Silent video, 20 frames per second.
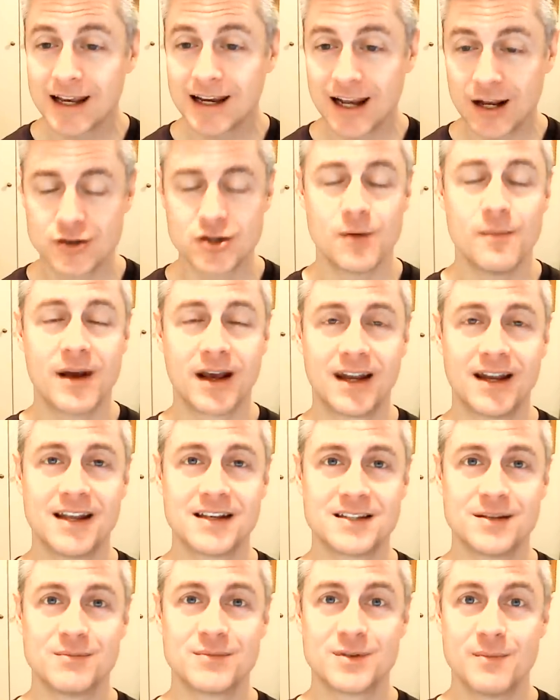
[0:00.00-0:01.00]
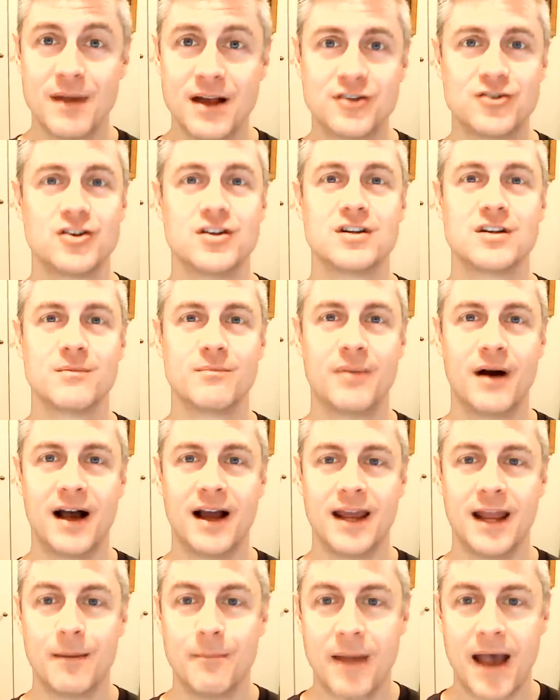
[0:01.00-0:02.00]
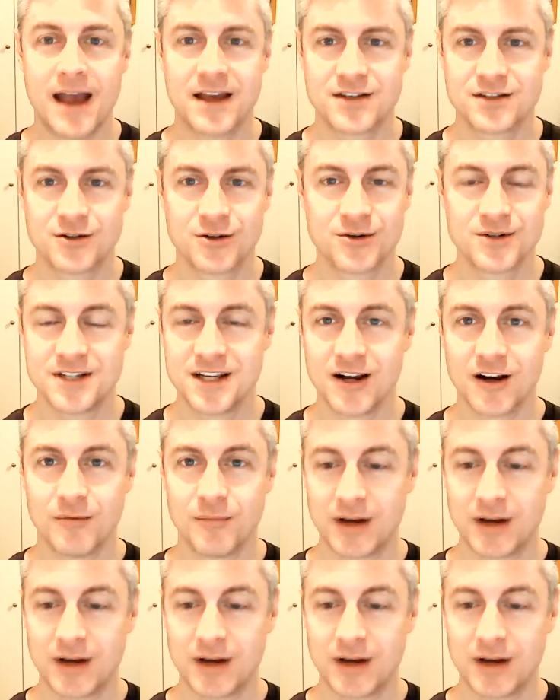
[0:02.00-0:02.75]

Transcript: catch-up mechanisms mentioned by ambassadors here,